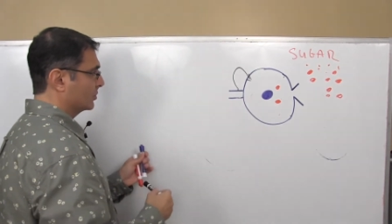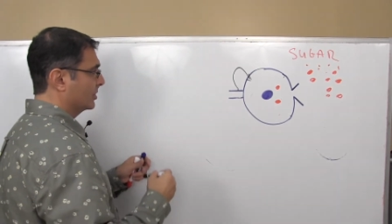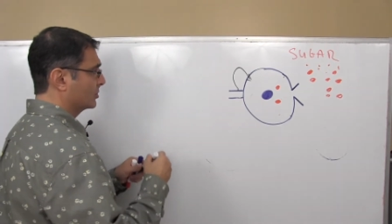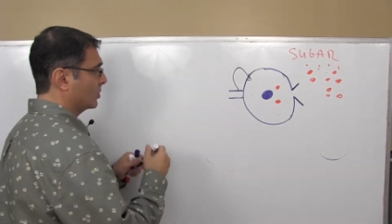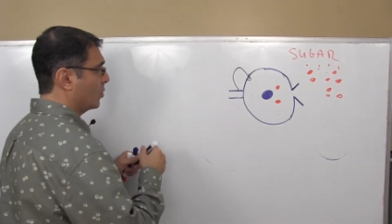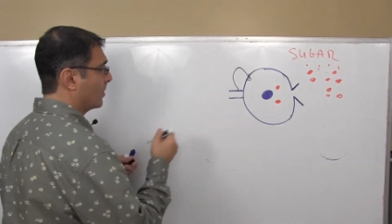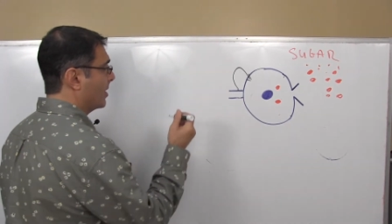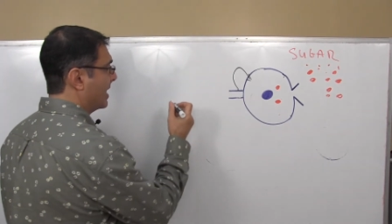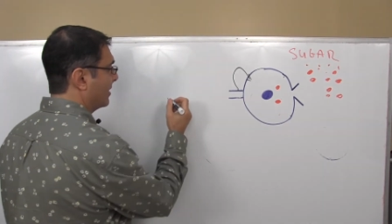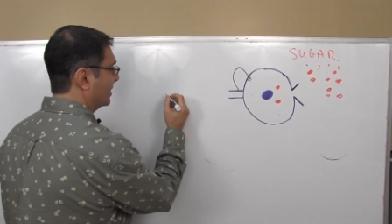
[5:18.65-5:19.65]
So here's the
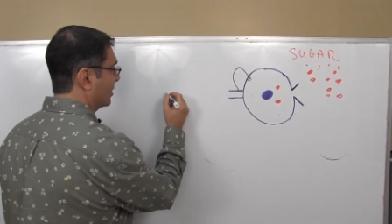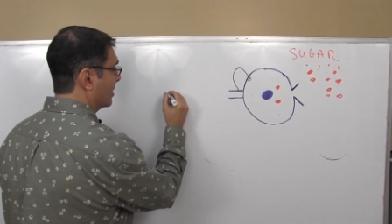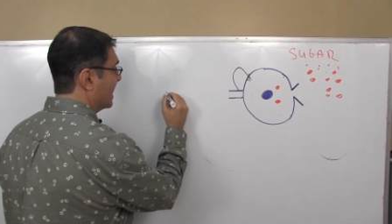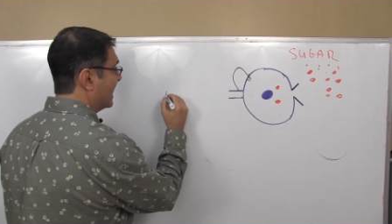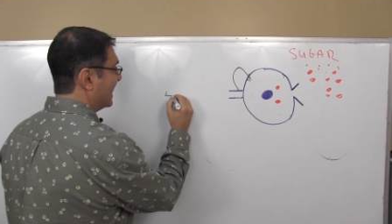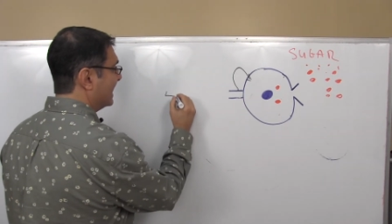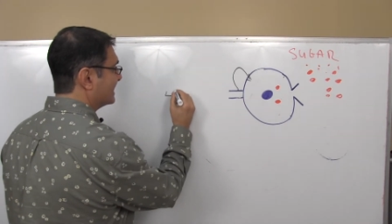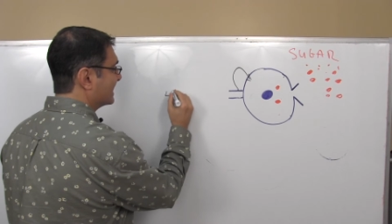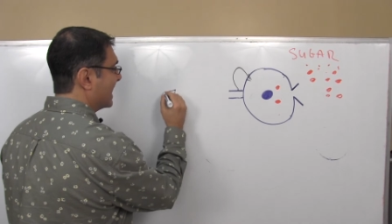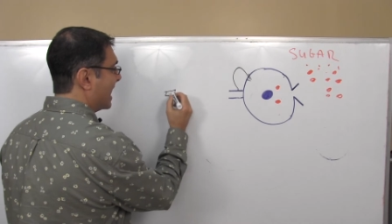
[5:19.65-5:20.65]
hormone out here.
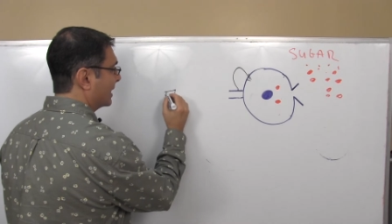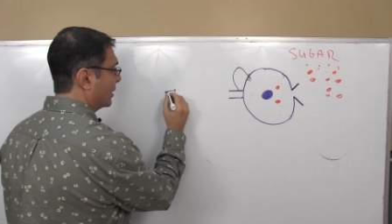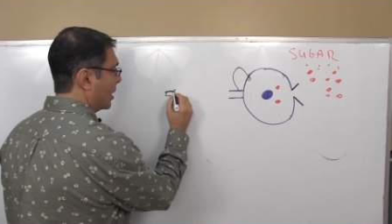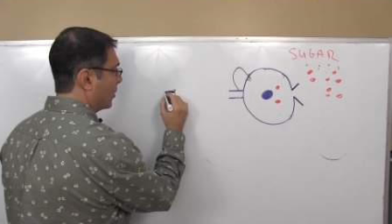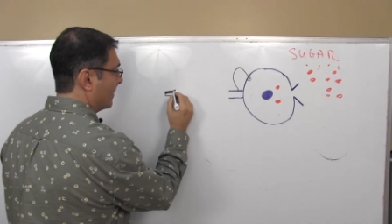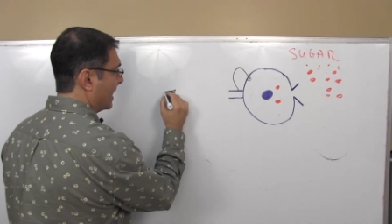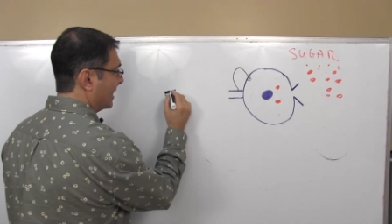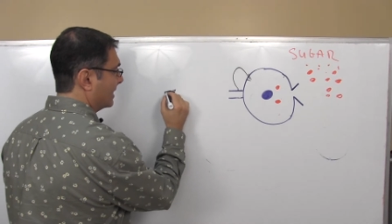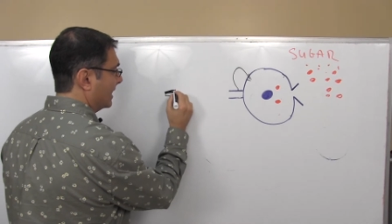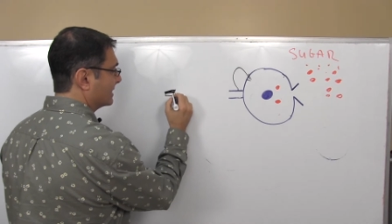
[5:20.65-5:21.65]
It's got to go,
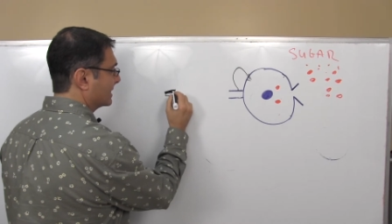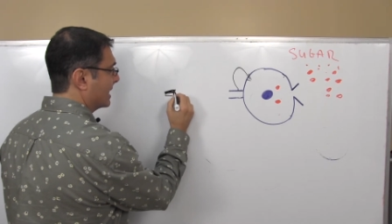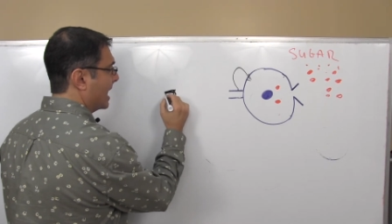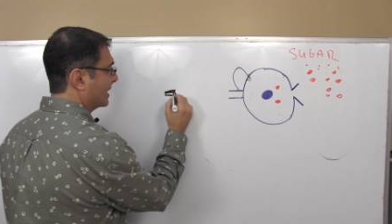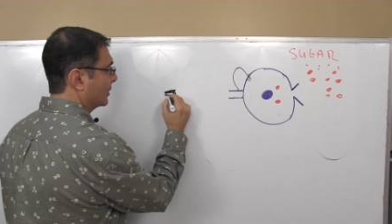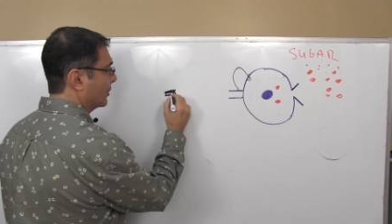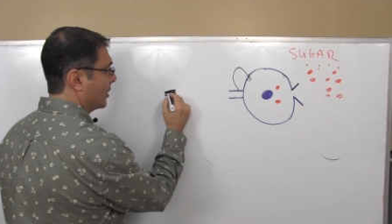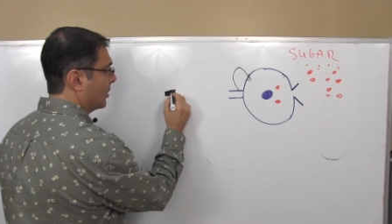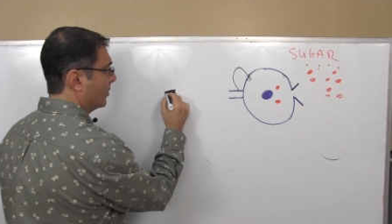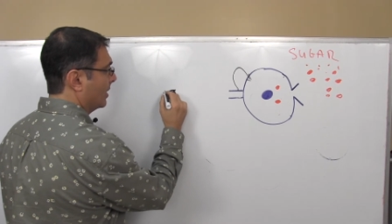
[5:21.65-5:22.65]
man. It's got to
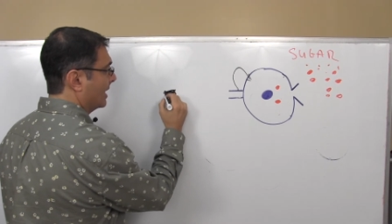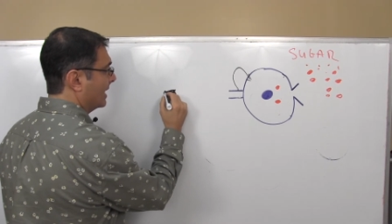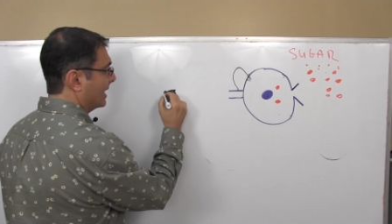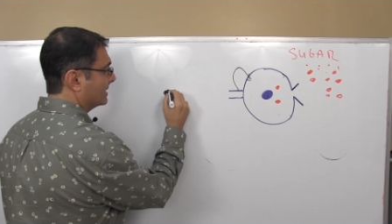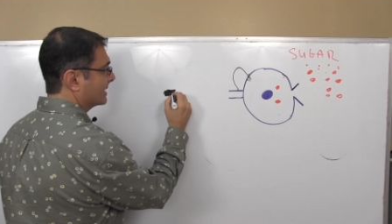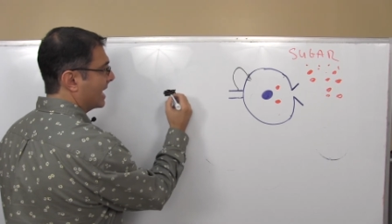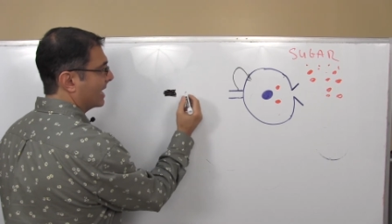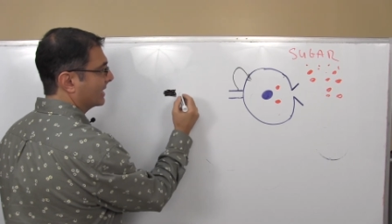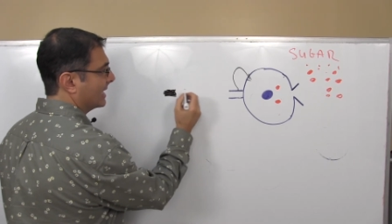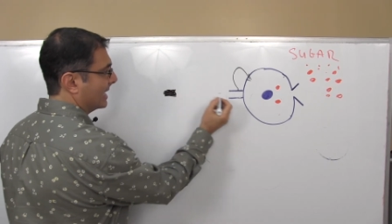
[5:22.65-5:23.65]
go it's
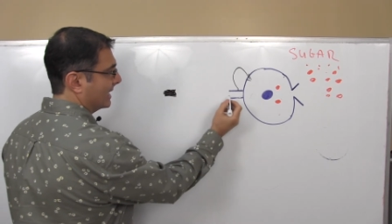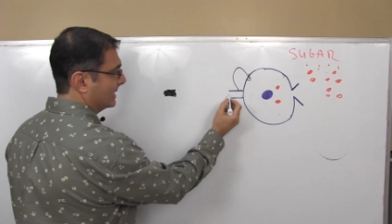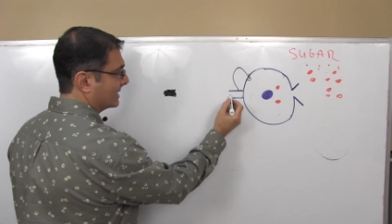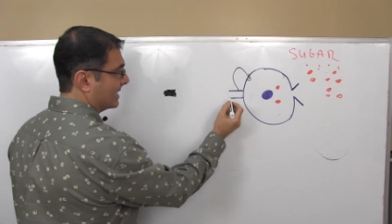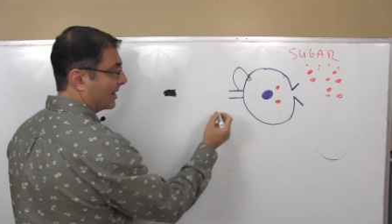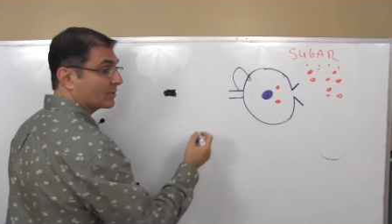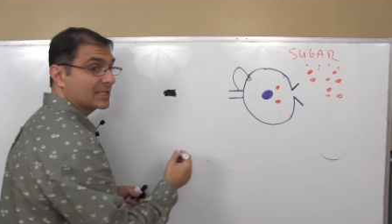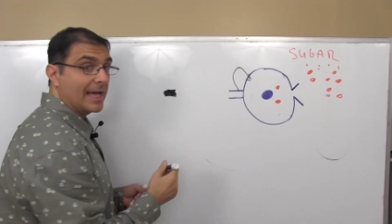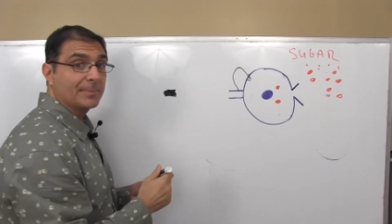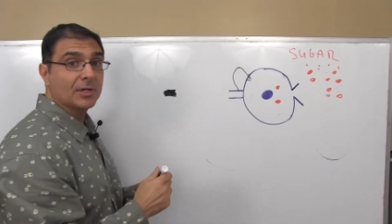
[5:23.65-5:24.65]
got to get into that
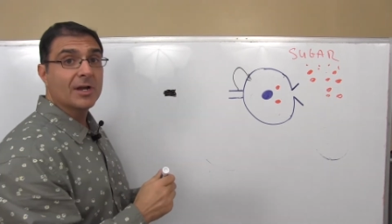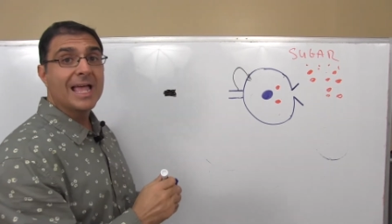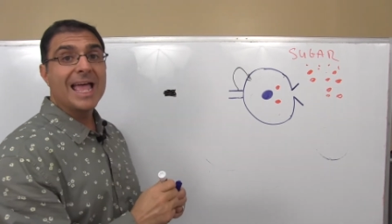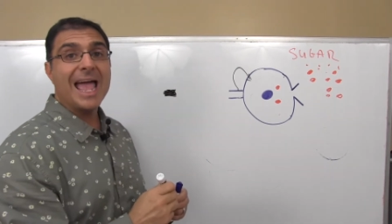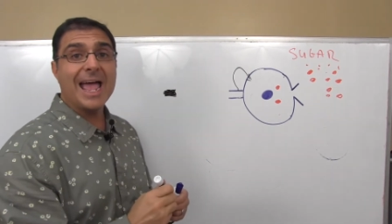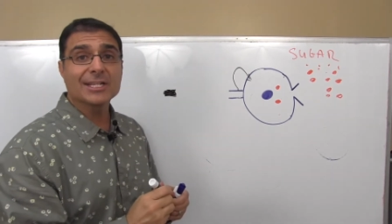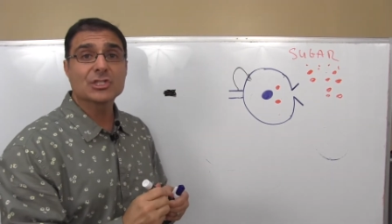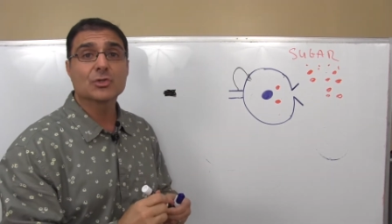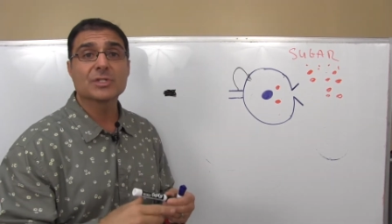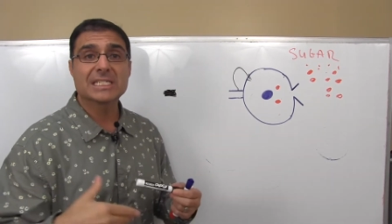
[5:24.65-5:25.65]
receptor.
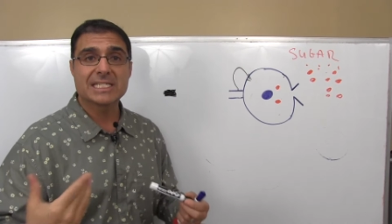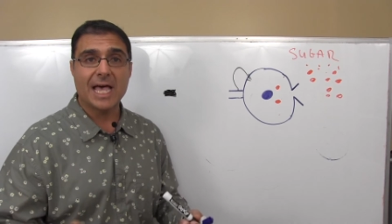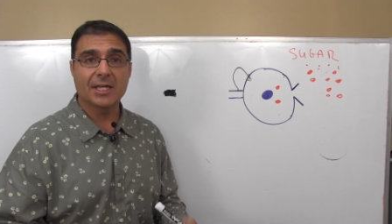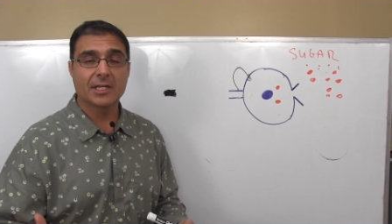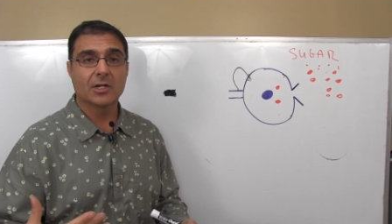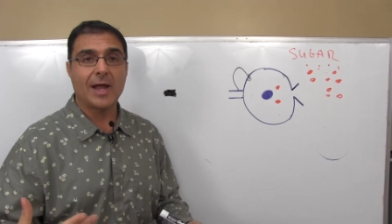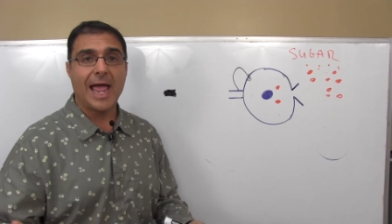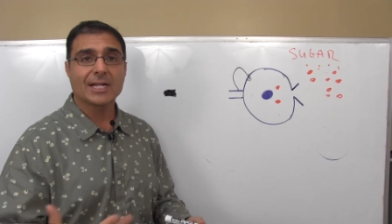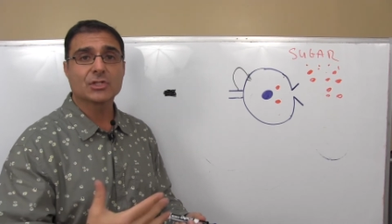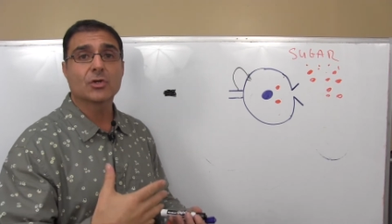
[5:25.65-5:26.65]
Extracellular,
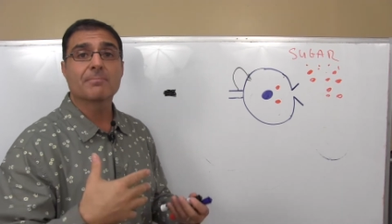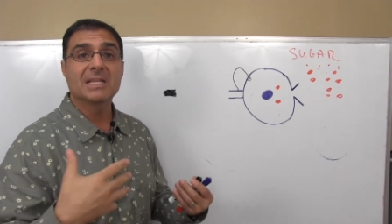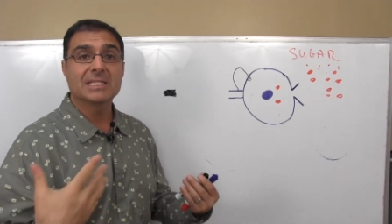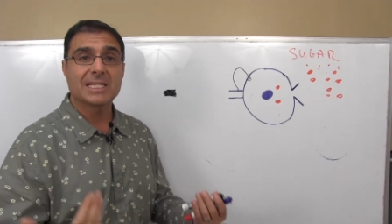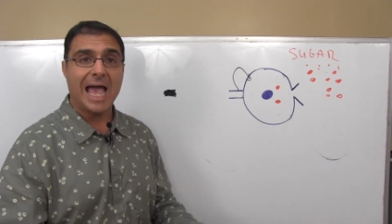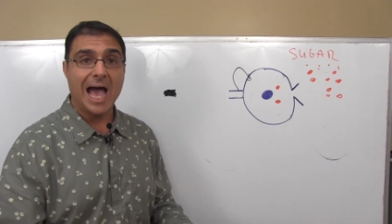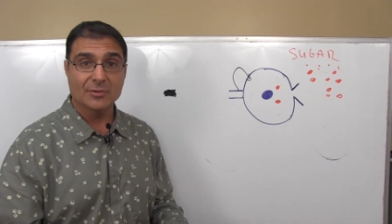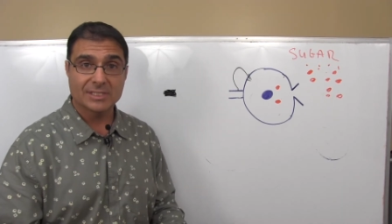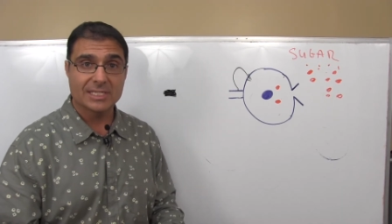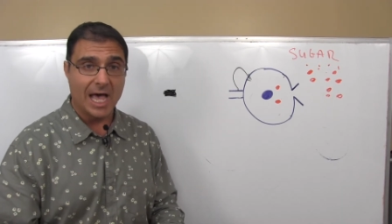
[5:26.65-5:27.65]
extra means
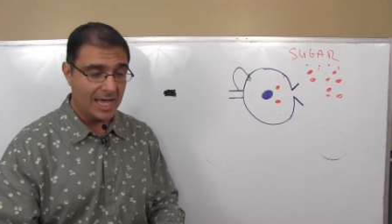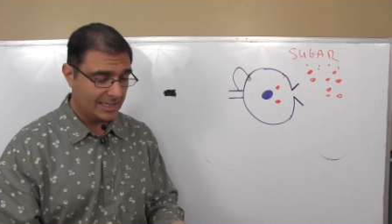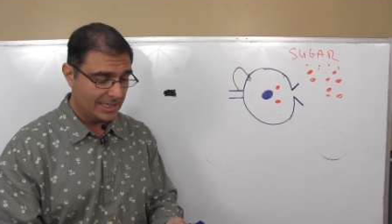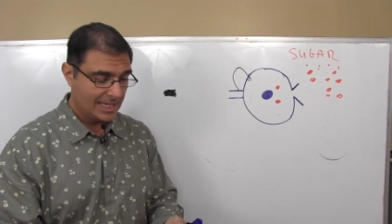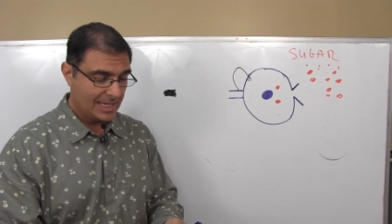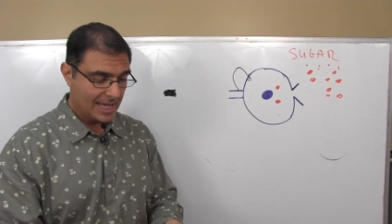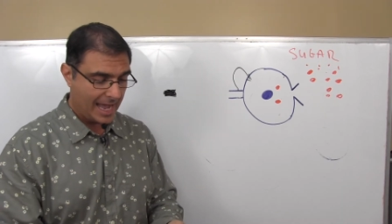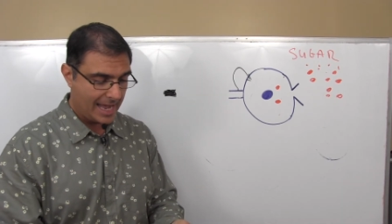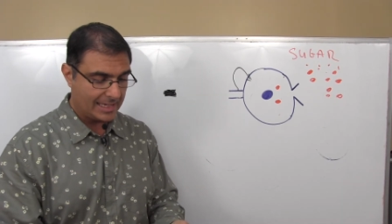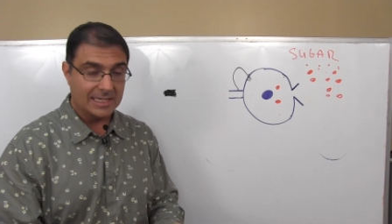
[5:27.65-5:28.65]
outside,
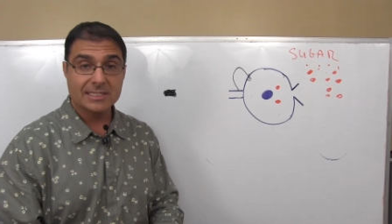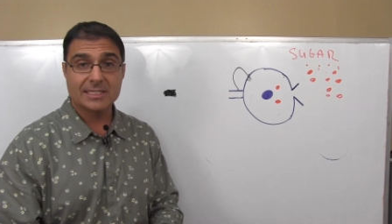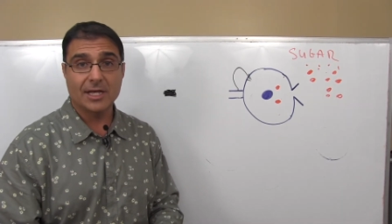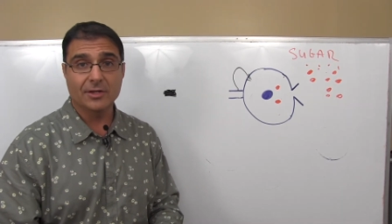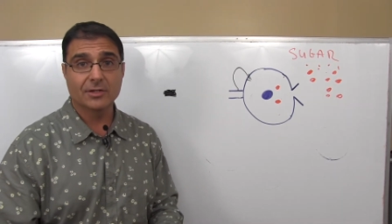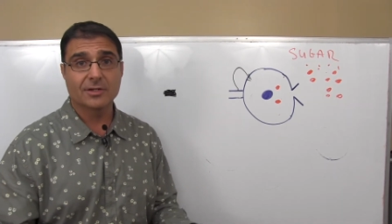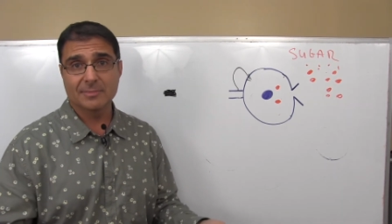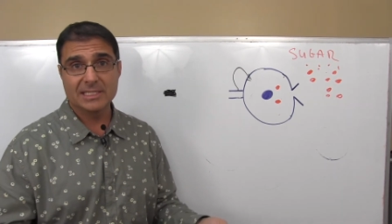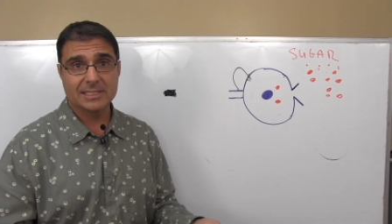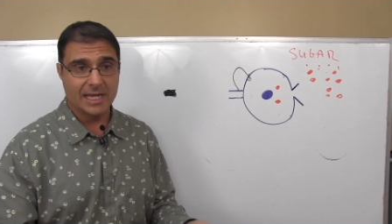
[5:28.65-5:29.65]
and cellular
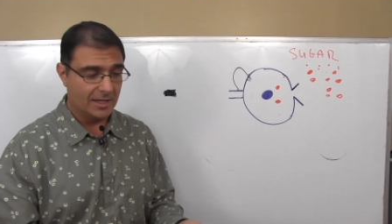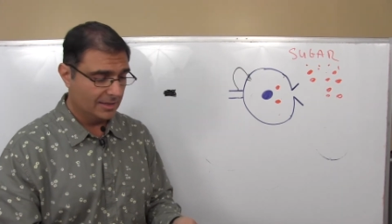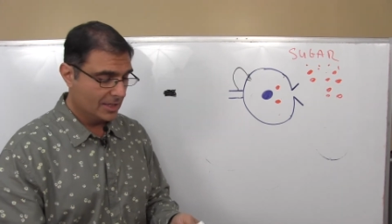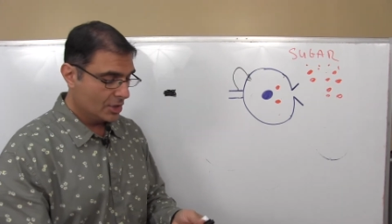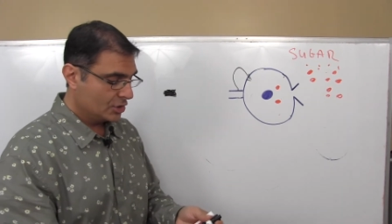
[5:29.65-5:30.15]
means cell.